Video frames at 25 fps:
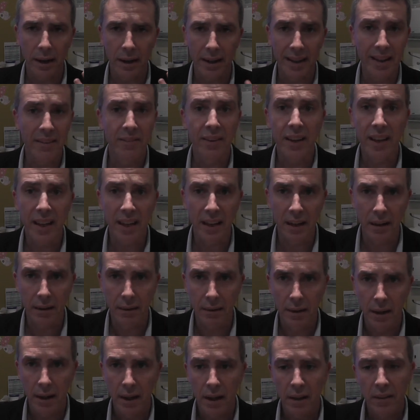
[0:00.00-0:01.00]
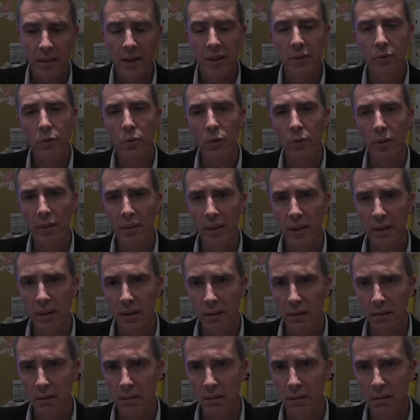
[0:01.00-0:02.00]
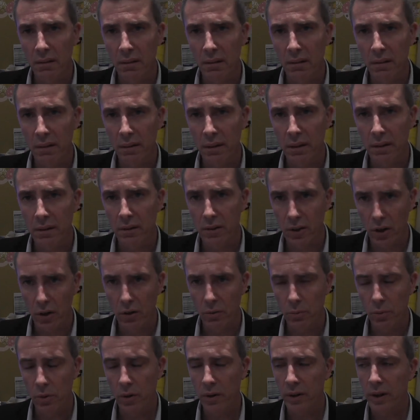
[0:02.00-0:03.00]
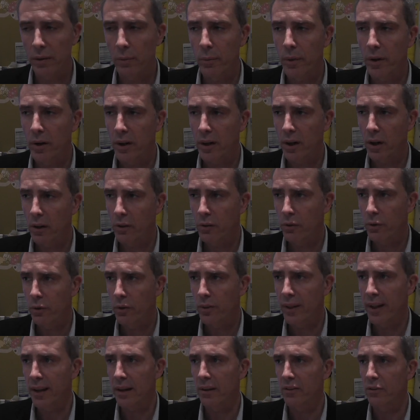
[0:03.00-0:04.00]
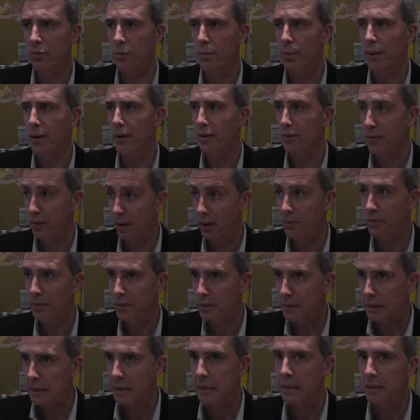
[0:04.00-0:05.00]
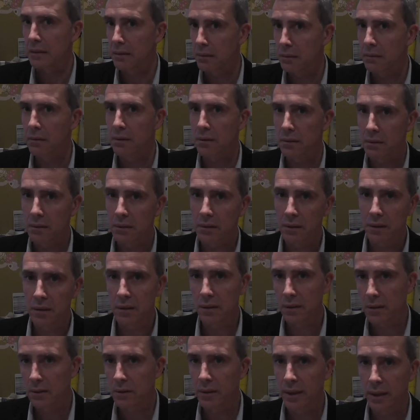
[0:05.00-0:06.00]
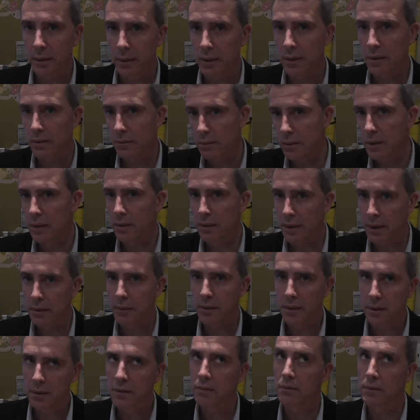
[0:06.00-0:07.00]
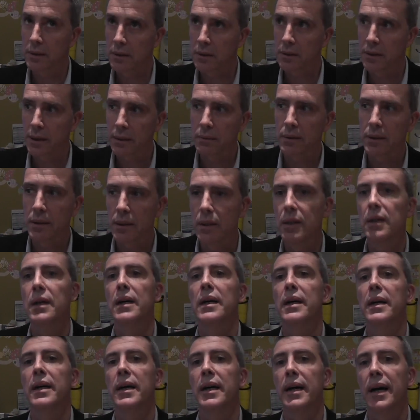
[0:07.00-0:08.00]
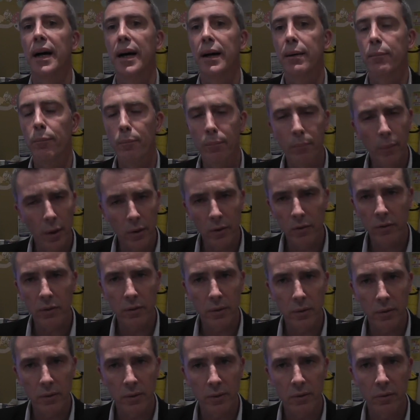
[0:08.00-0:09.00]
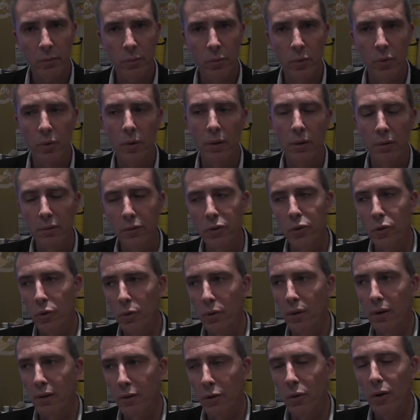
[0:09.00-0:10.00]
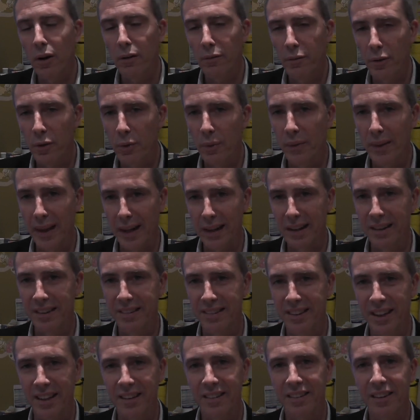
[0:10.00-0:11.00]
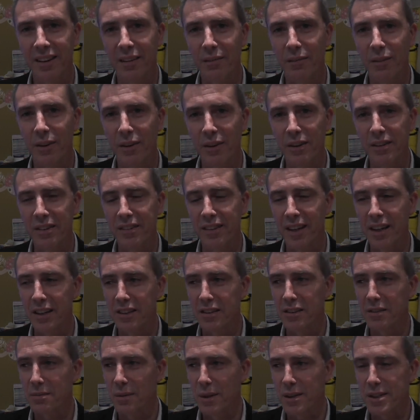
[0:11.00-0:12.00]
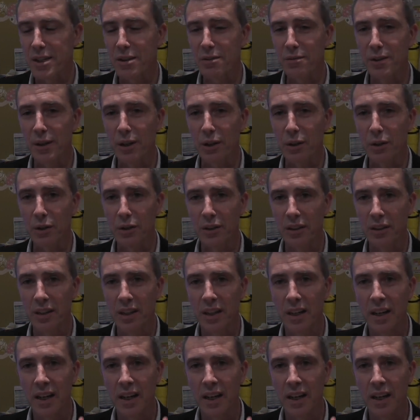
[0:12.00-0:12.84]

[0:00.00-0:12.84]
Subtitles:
giving in. These are all the things that don't work. And when I go through that list with parents, I'll often say, oh gosh, you're going to do that one, we do that one, we do that one. And most of us will do quite a few on that list at some various stages, myself included.